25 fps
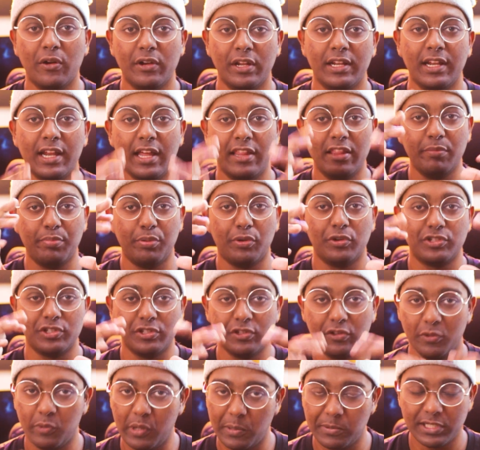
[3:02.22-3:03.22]
on another
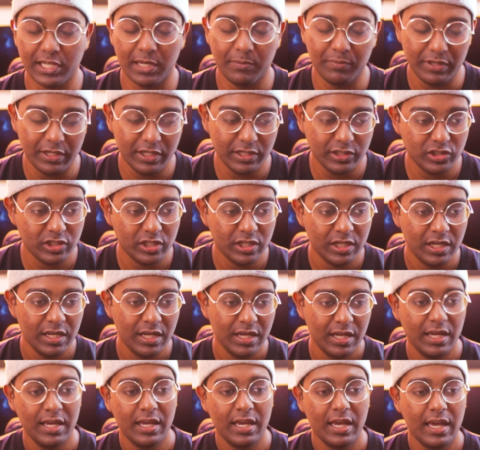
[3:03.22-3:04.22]
portion of the website page,
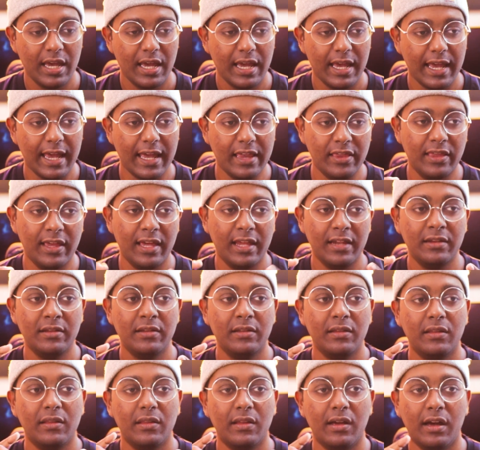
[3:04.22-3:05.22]
and
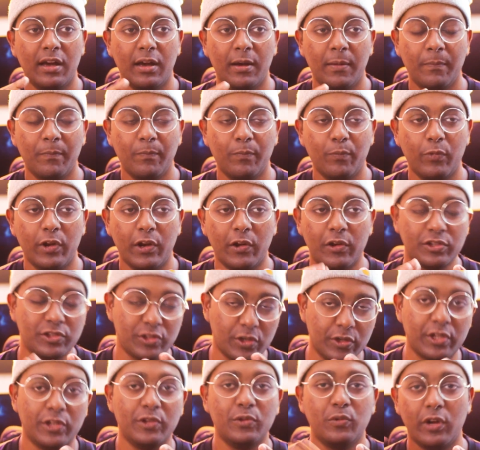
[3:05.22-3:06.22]
then when I was
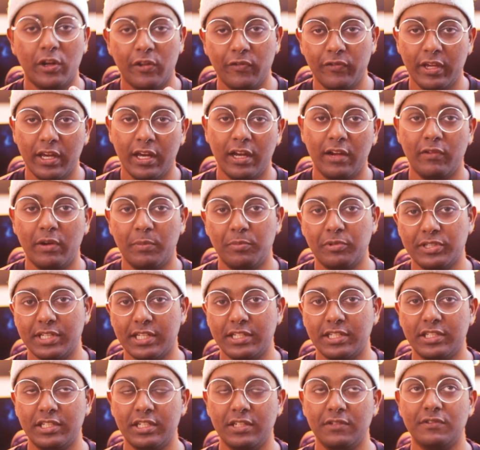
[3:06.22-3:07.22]
talking to one of their
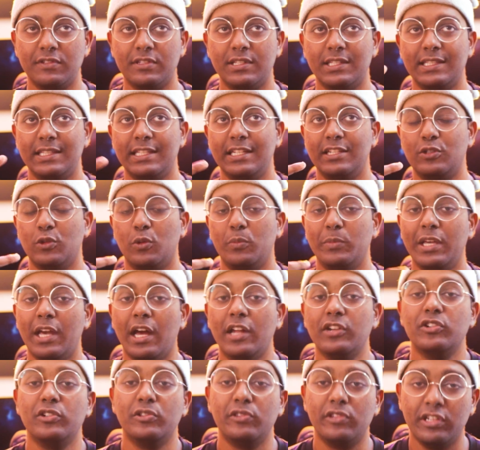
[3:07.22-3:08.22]
representatives, they told me
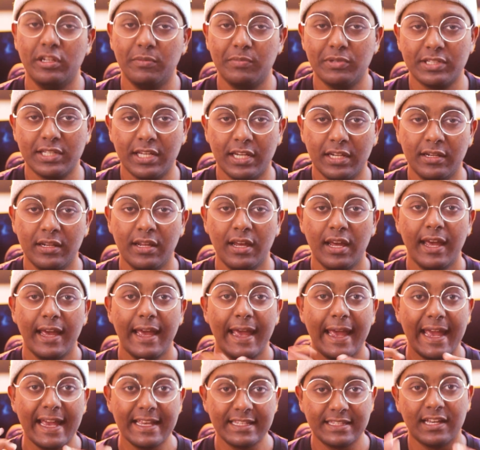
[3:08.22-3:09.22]
130%
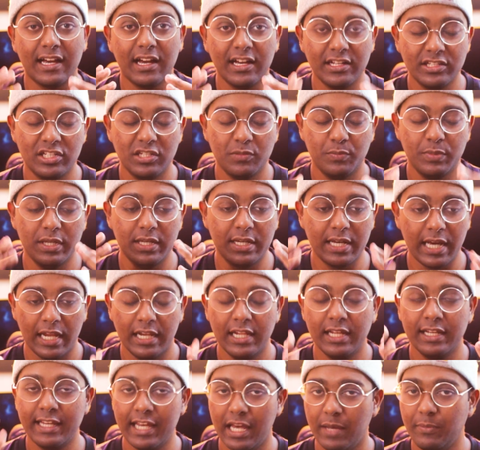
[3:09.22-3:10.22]
sRGB
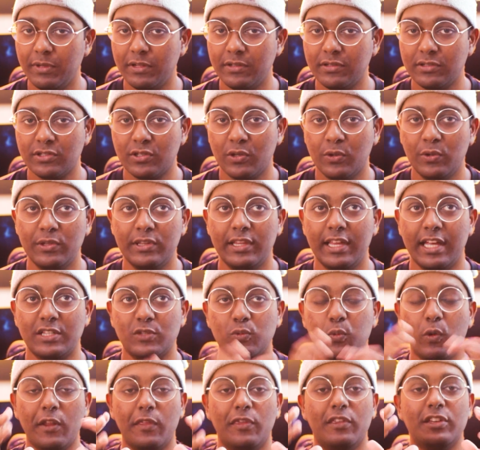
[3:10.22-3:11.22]
color gamut. So
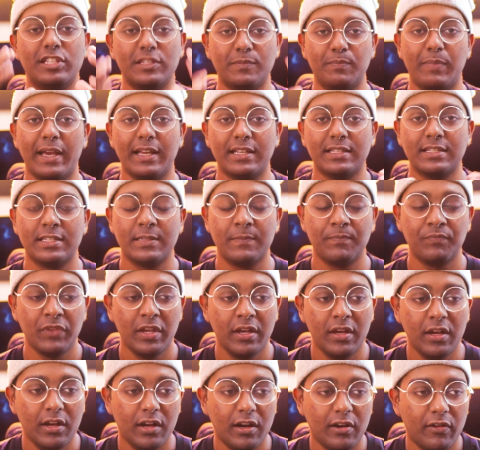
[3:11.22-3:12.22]
that's one of the specs,
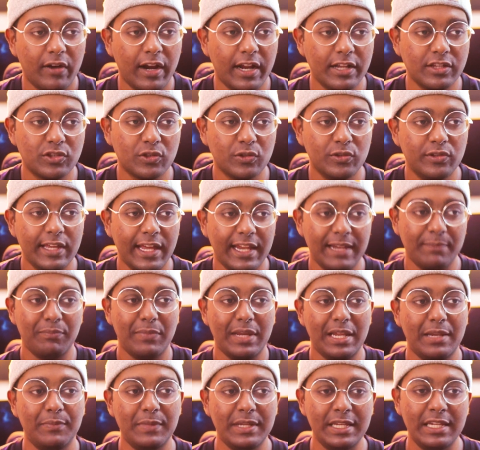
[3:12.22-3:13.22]
right? So that
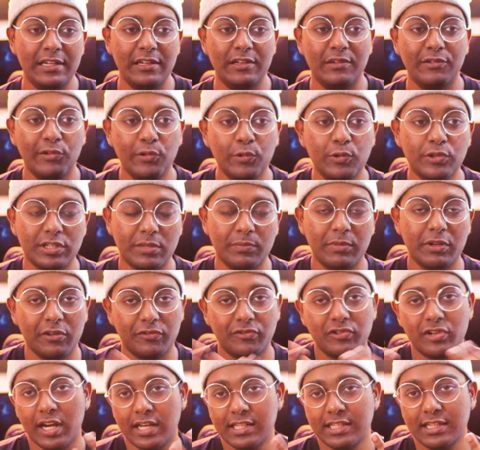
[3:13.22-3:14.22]
made me lose a bit
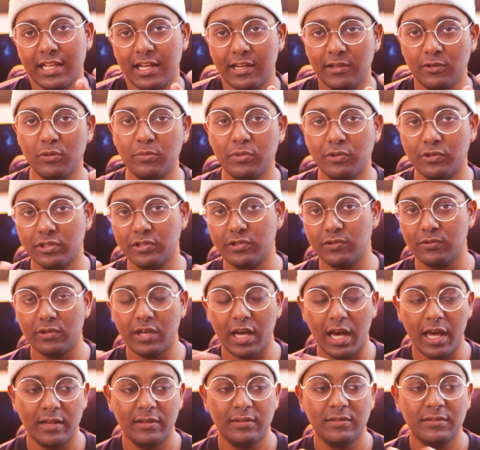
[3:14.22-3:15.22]
of trust, because you
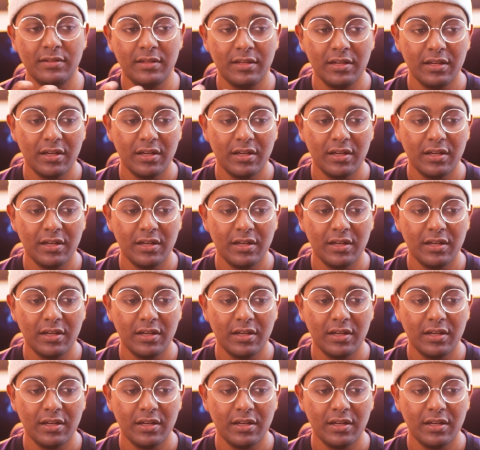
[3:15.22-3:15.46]
can't